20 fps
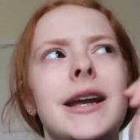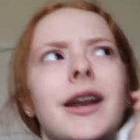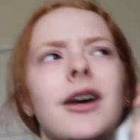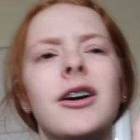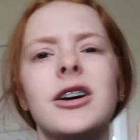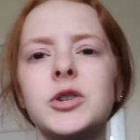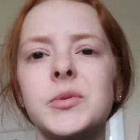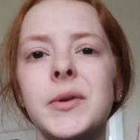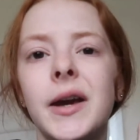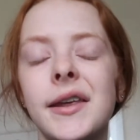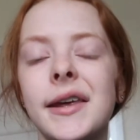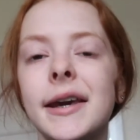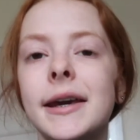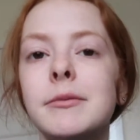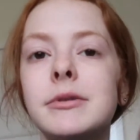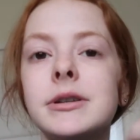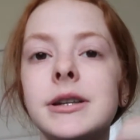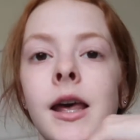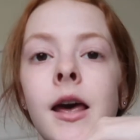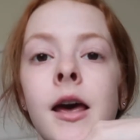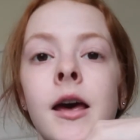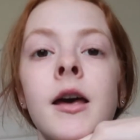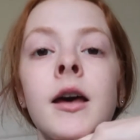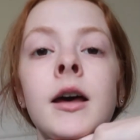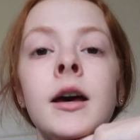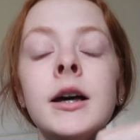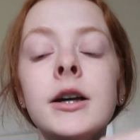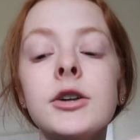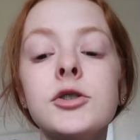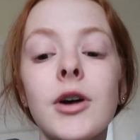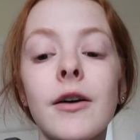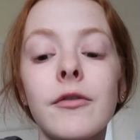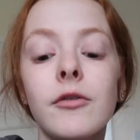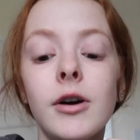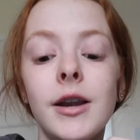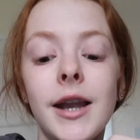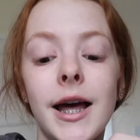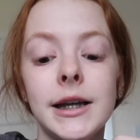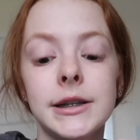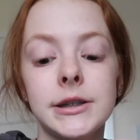last week, I think it was. So I've
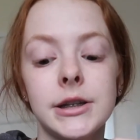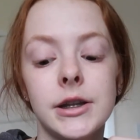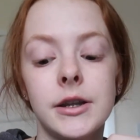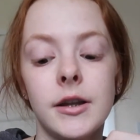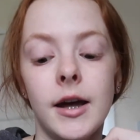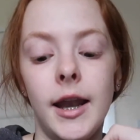got a lesson